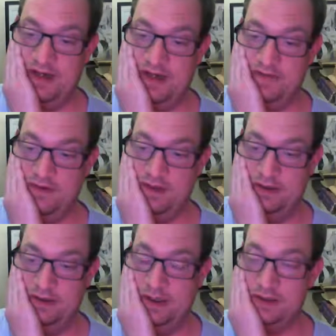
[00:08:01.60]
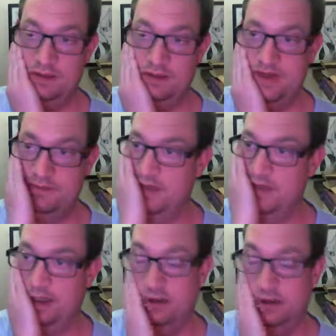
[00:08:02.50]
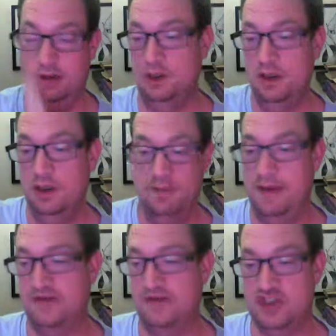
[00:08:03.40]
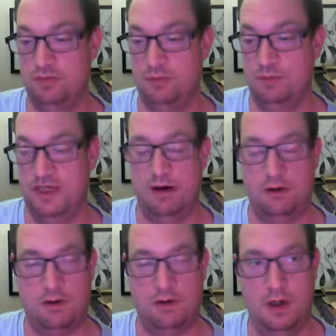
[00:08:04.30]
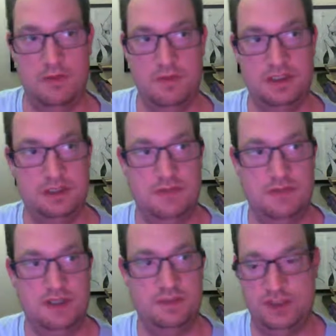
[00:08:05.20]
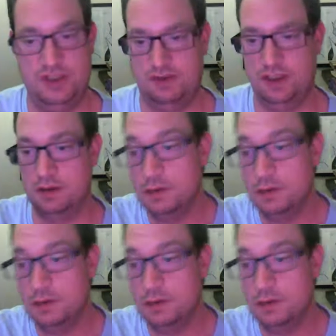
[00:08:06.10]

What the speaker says: after I did that. So maybe, I don't know, maybe there's some update on Chrome that needs to be triggered.